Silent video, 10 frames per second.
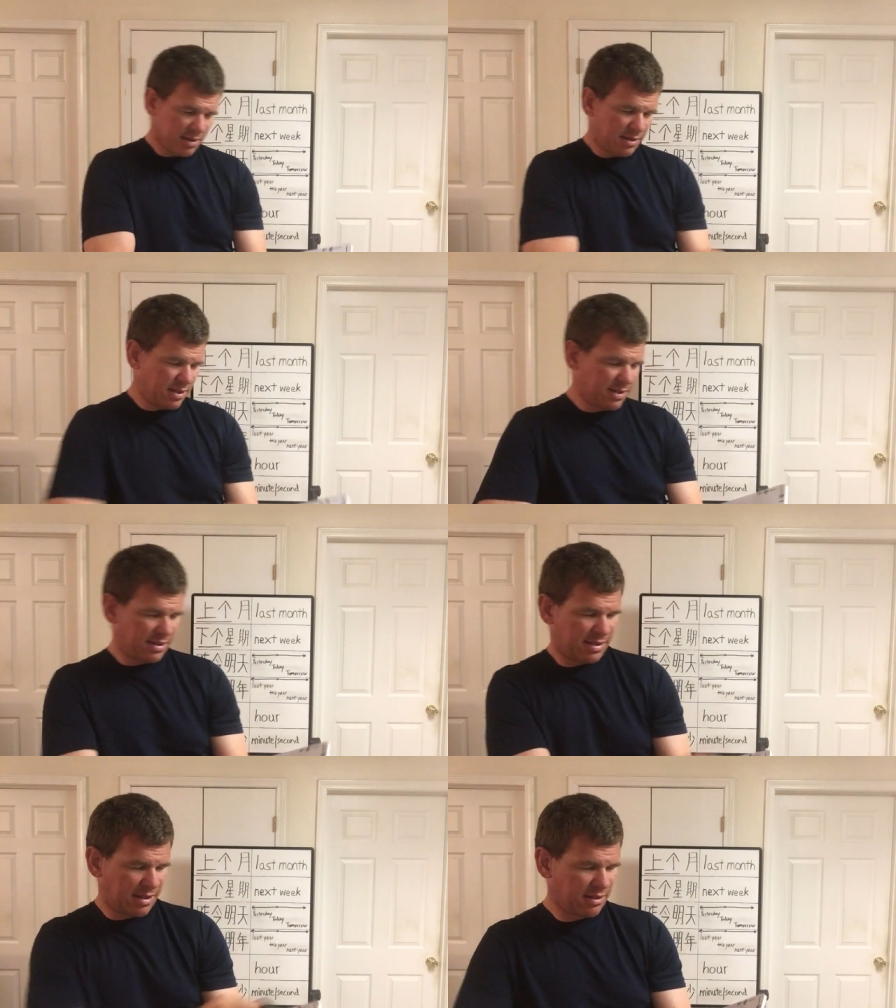
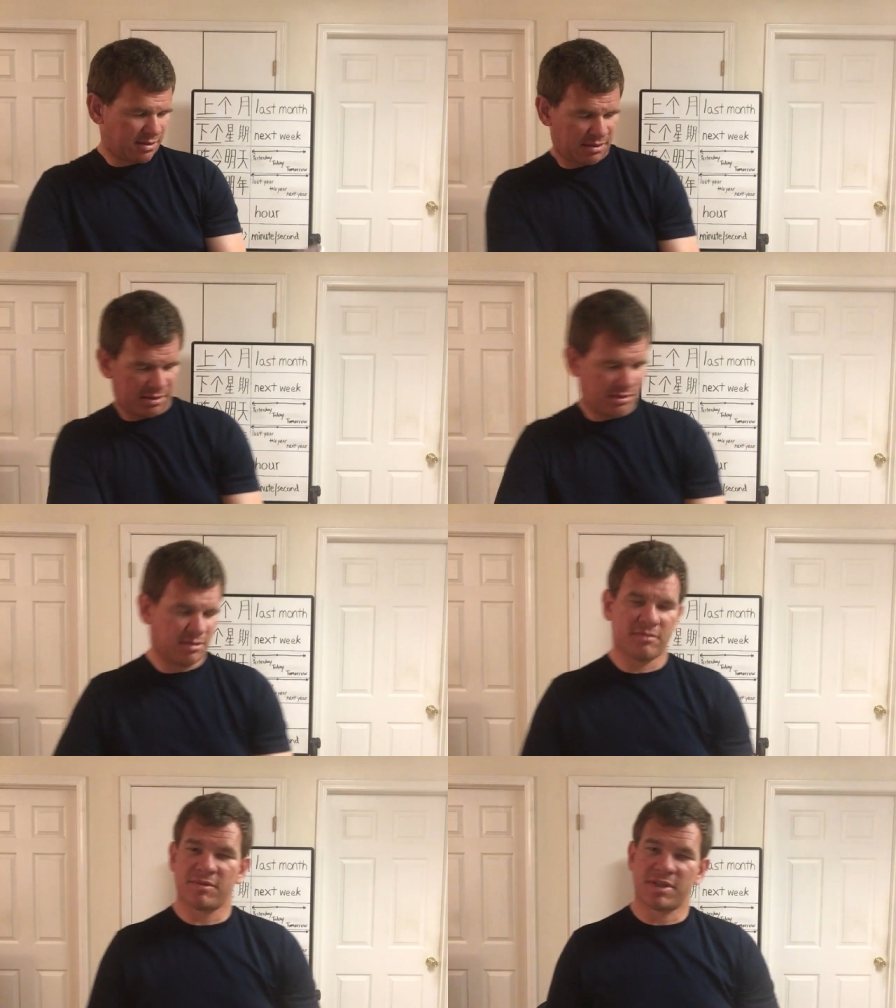60 seconds,
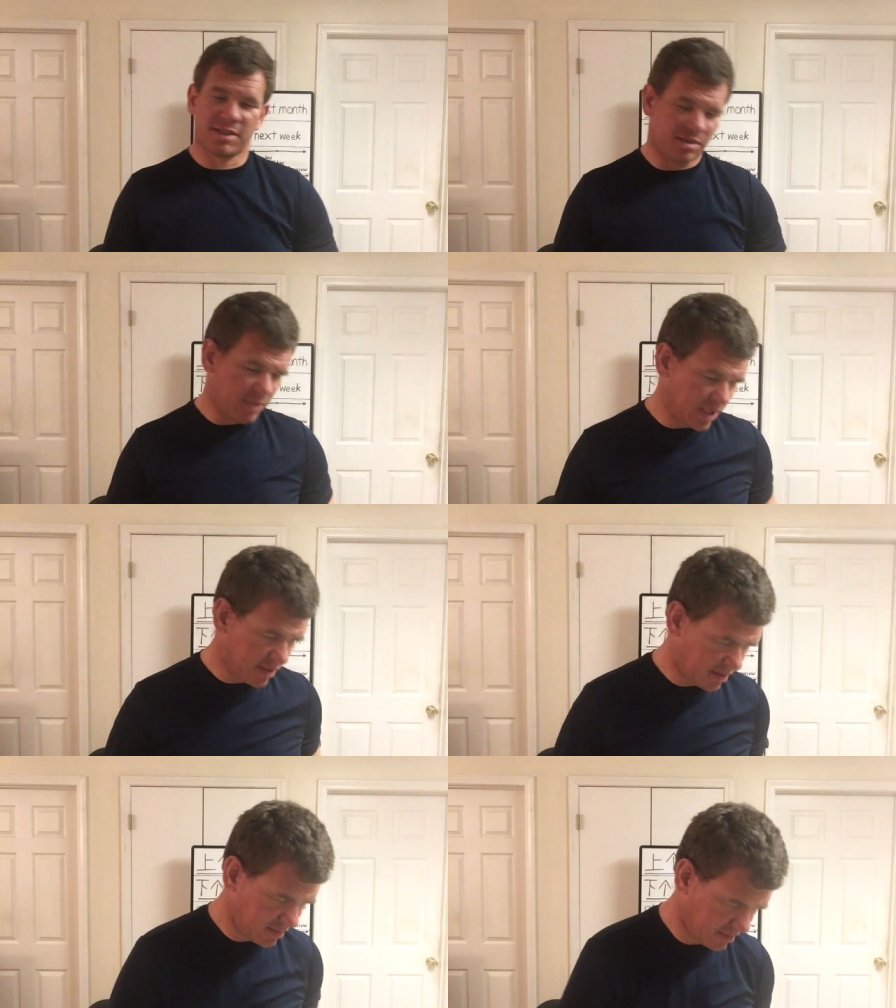60 minutes,